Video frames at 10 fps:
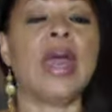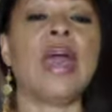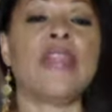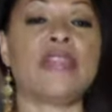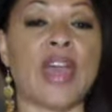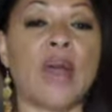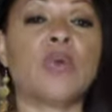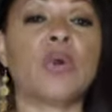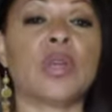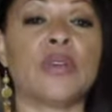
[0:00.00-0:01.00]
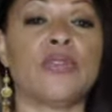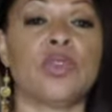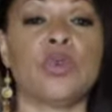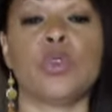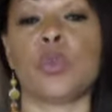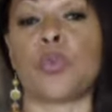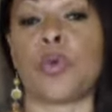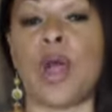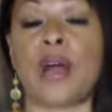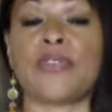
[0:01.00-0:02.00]
and that will give you your
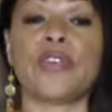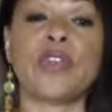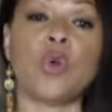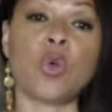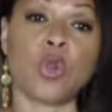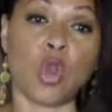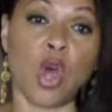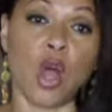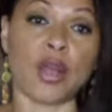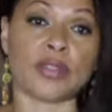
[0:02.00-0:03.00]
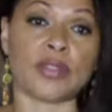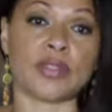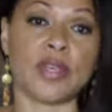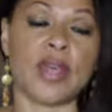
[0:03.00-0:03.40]
profit or loss.